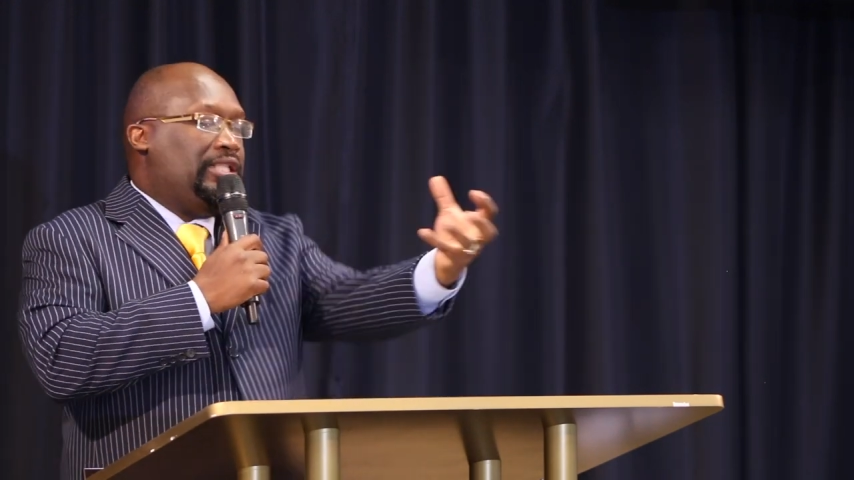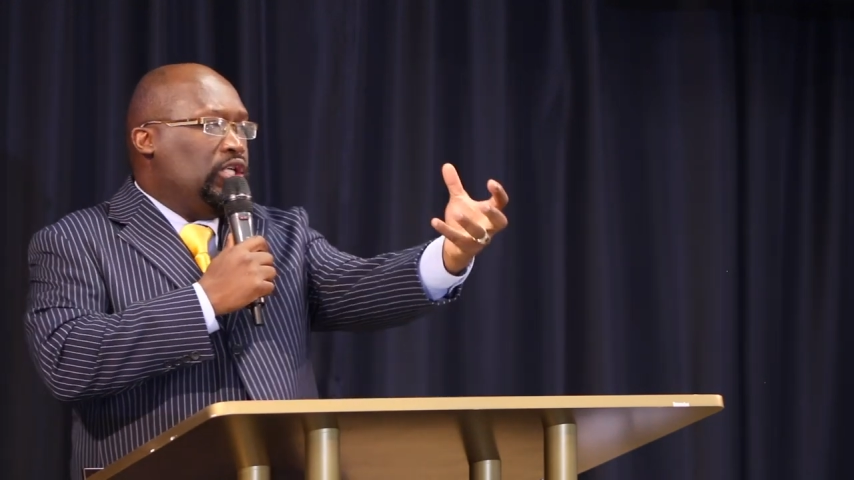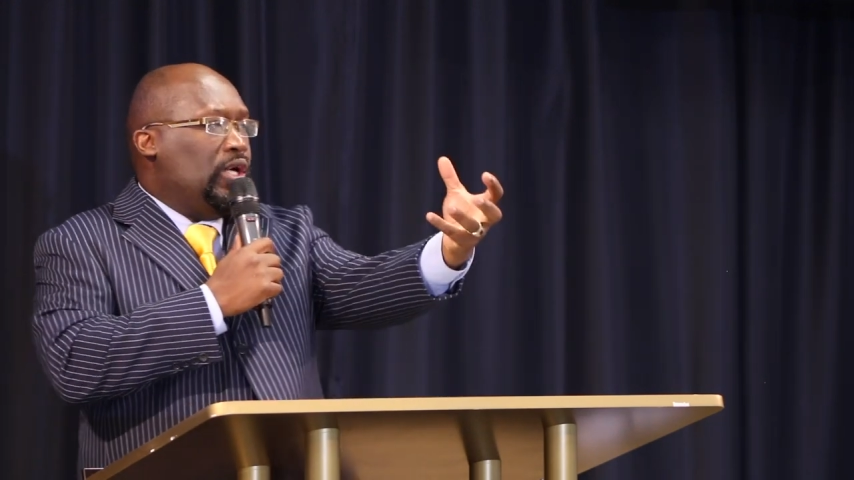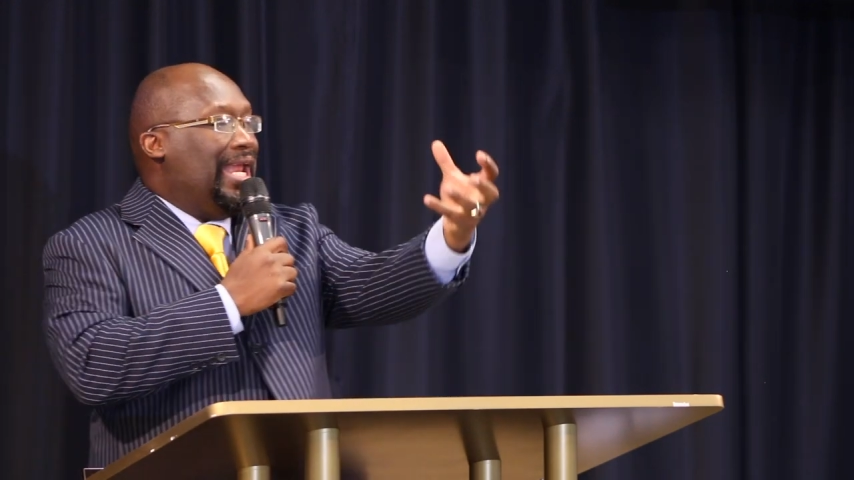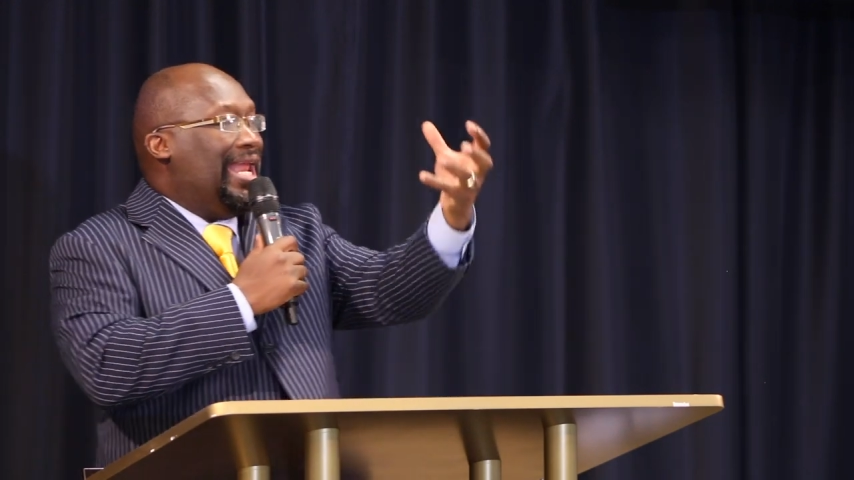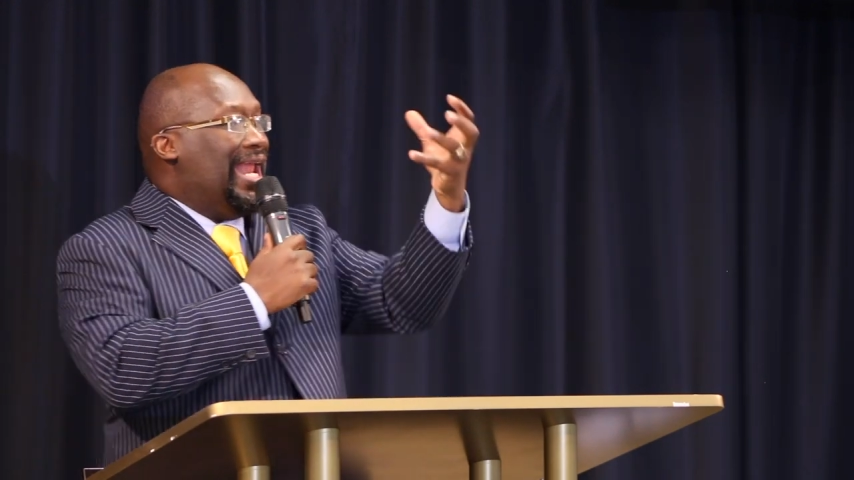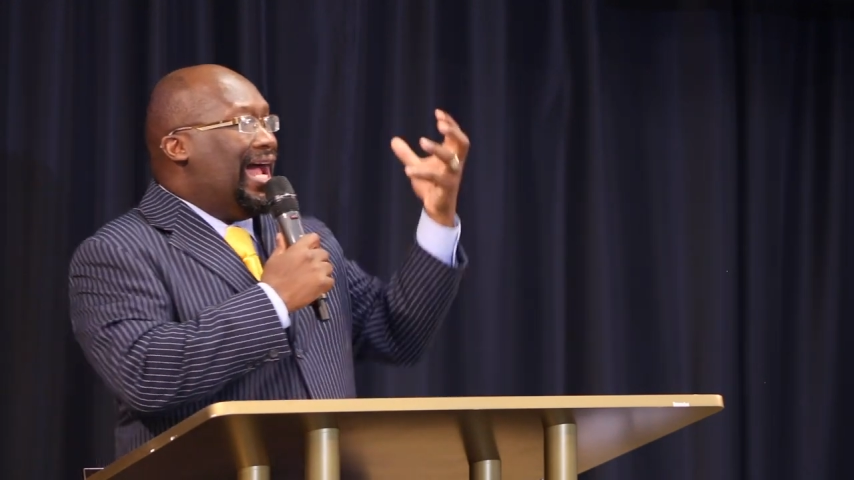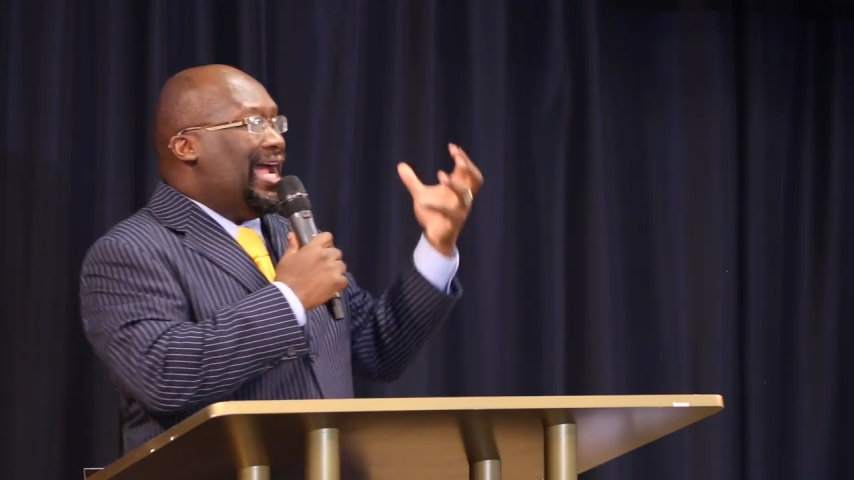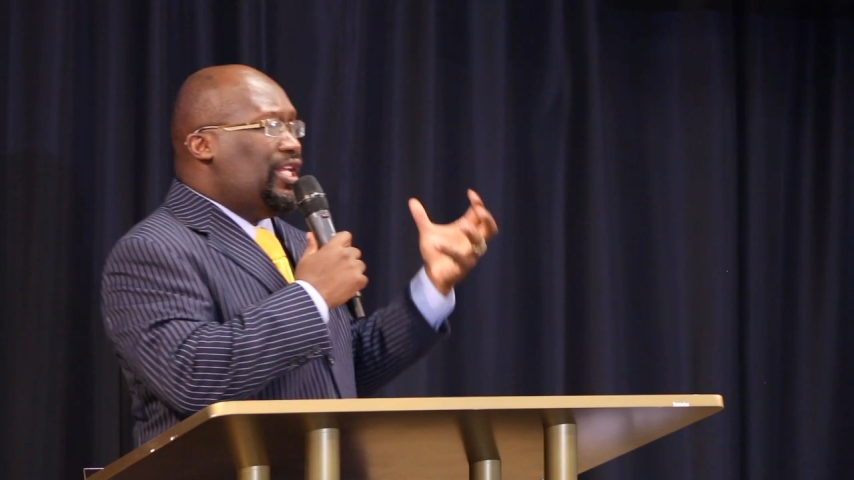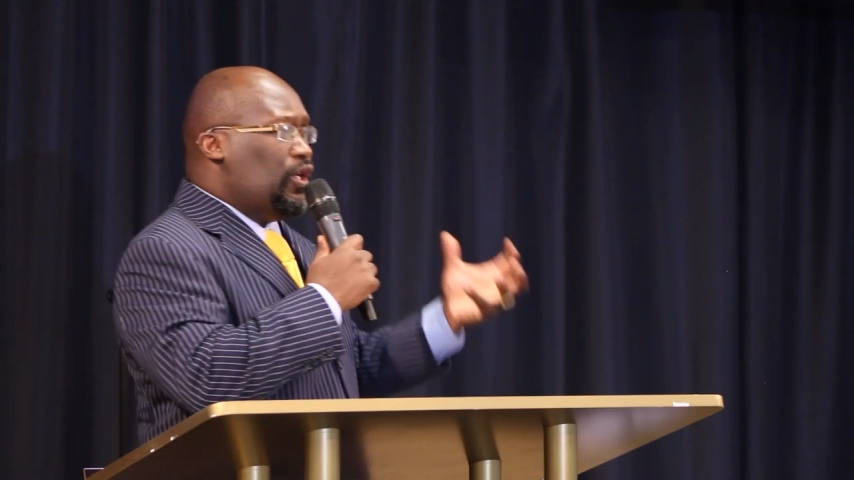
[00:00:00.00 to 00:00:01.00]
to
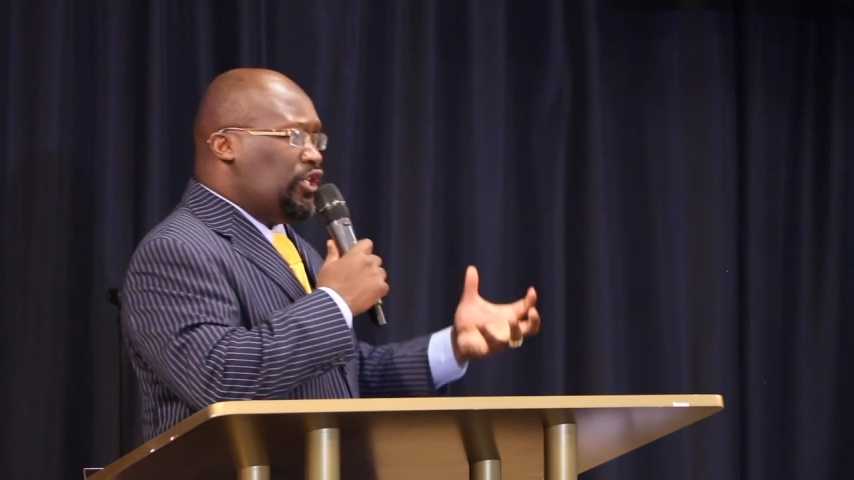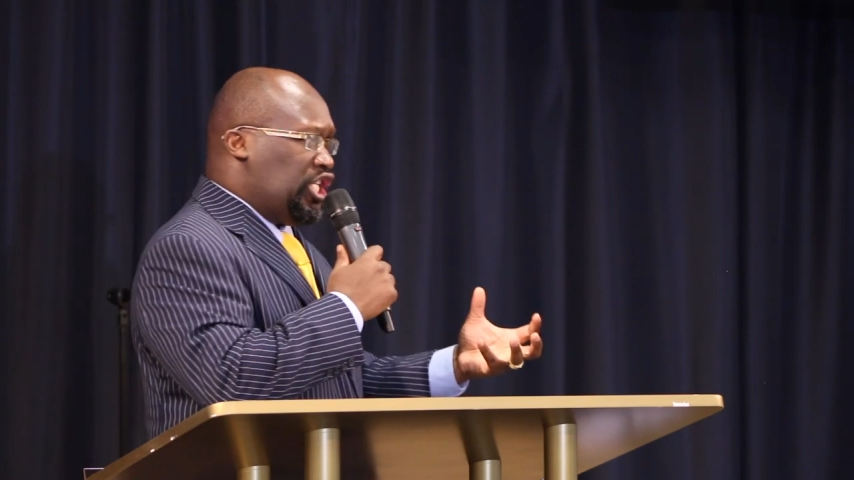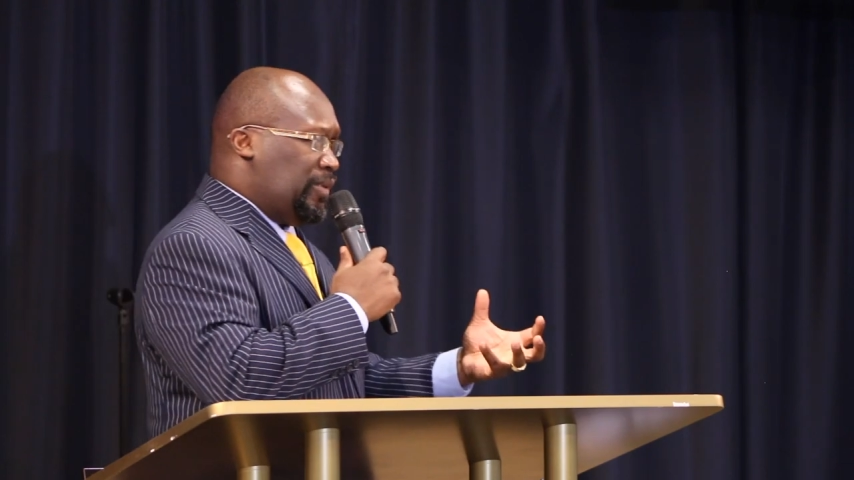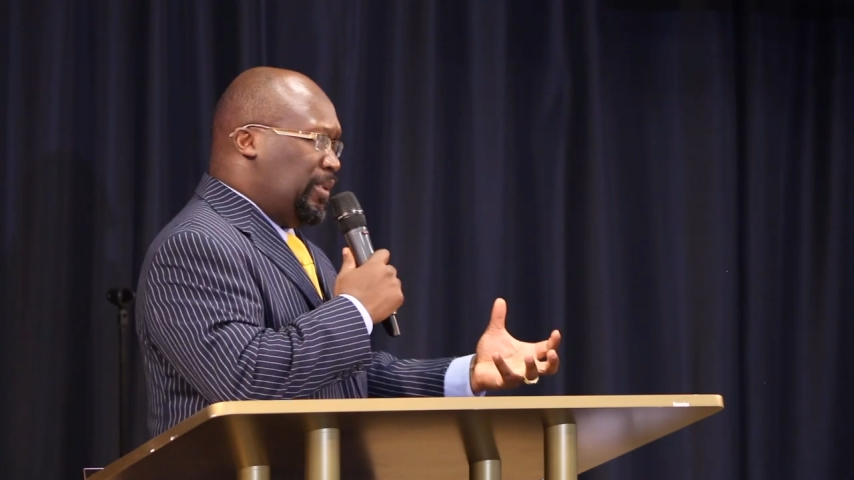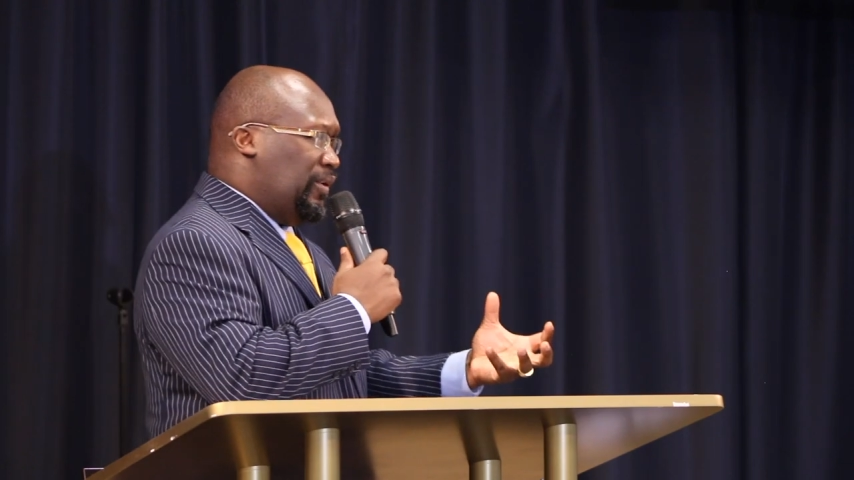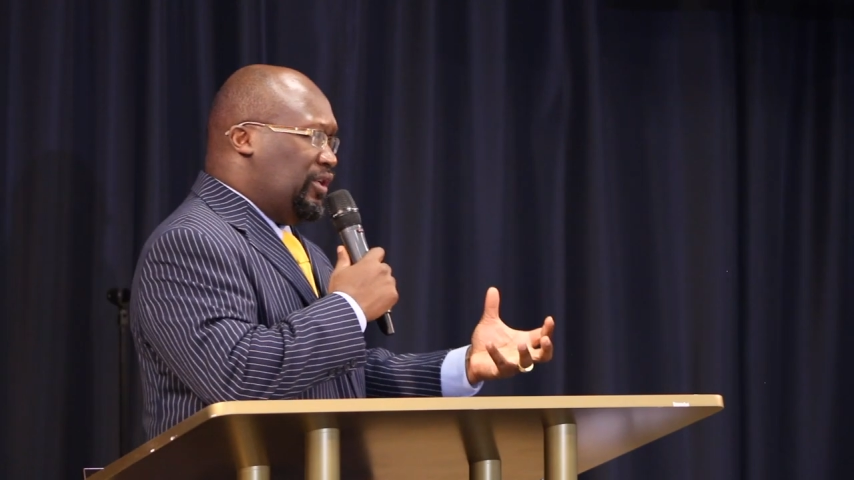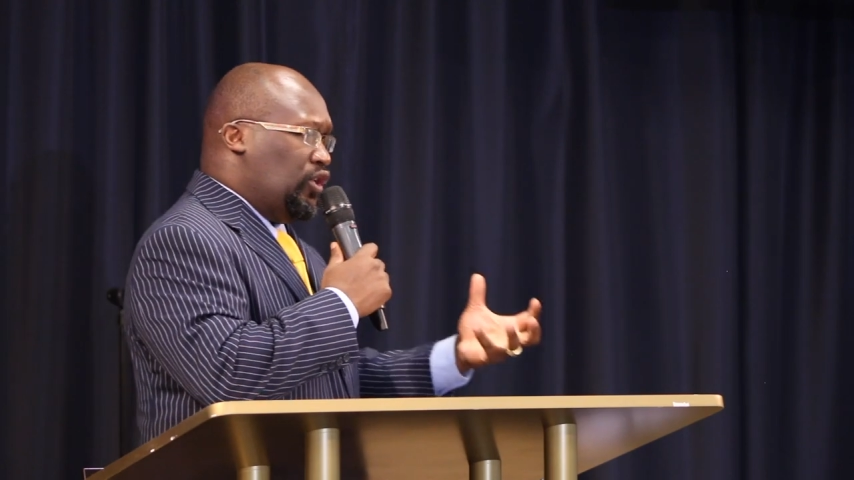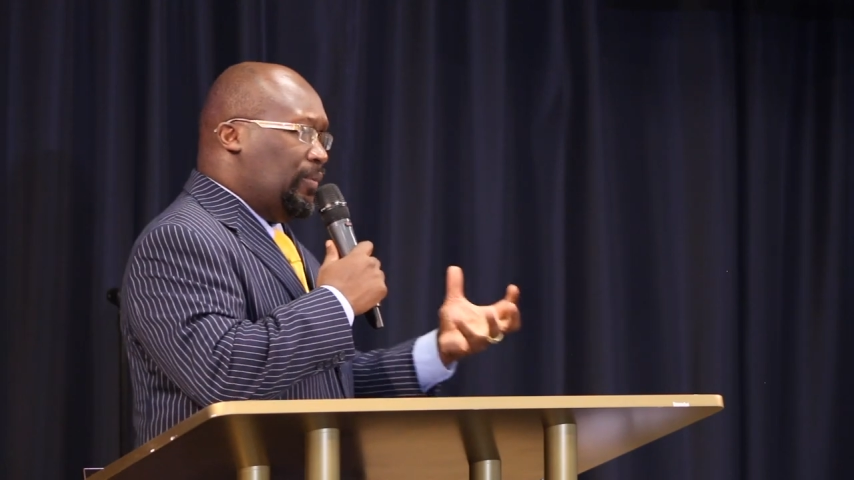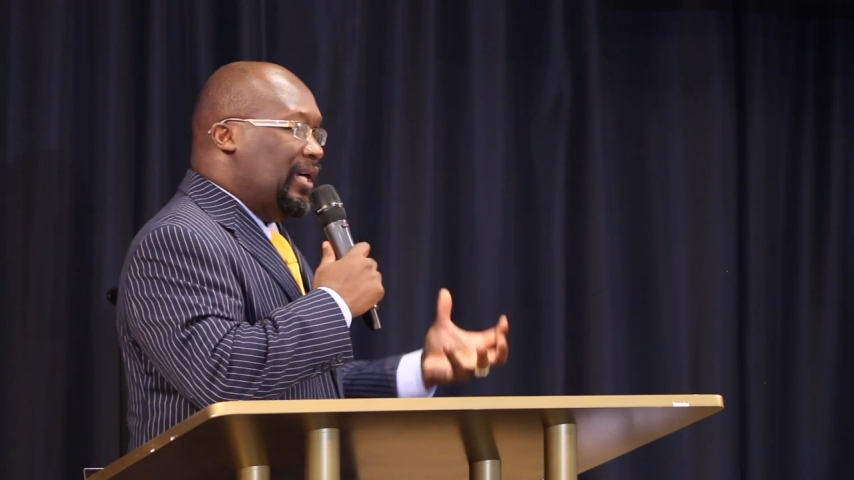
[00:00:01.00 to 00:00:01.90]
align your spiritual